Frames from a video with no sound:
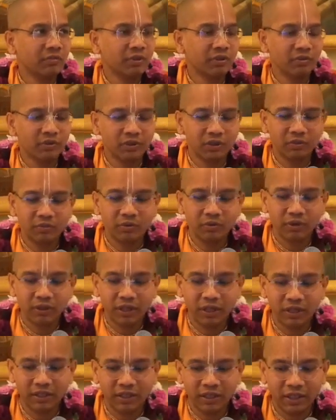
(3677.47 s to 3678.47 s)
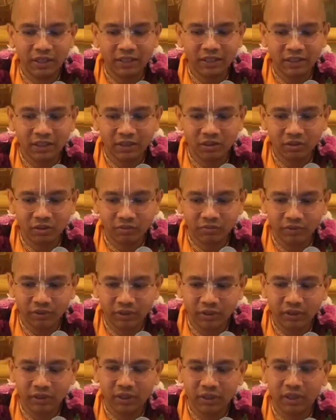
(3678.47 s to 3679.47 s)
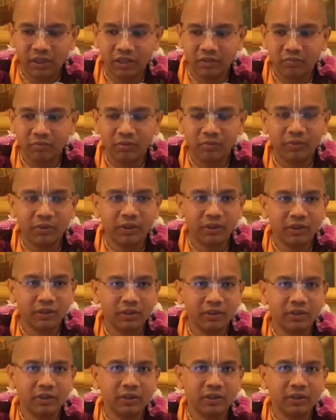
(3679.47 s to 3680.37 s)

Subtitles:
He was able to get the essence of it and implement it.